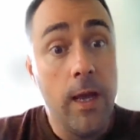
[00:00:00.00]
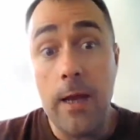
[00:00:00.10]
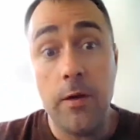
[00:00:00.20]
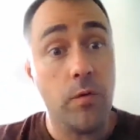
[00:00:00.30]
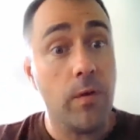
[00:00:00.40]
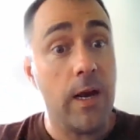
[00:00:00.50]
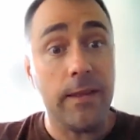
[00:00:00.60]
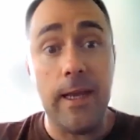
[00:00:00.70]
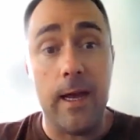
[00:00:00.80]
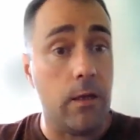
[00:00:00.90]
and direct
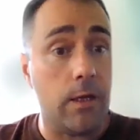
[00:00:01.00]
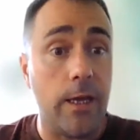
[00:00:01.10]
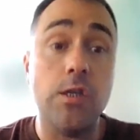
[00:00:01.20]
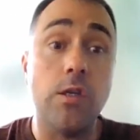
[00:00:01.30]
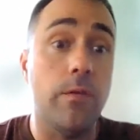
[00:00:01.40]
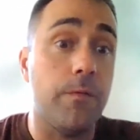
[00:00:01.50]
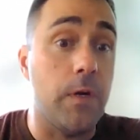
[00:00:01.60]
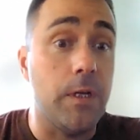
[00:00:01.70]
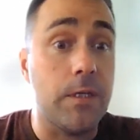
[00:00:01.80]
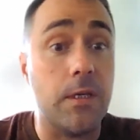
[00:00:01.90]
the allocation of
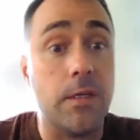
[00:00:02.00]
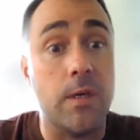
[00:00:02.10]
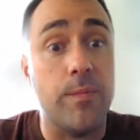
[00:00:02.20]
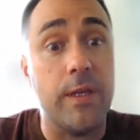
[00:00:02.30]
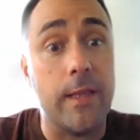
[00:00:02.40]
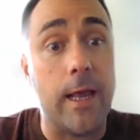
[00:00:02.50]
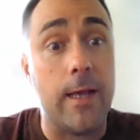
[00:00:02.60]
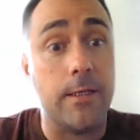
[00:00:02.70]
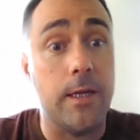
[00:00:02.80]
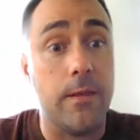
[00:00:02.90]
funds to something that
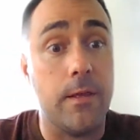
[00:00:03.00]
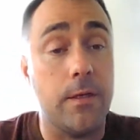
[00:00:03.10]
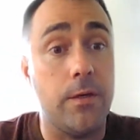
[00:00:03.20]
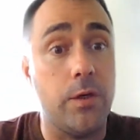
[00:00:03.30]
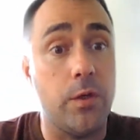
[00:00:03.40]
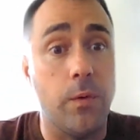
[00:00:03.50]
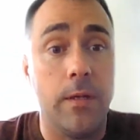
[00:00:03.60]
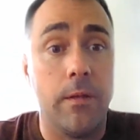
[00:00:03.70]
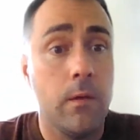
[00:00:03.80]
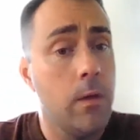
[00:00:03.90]
has nothing to do with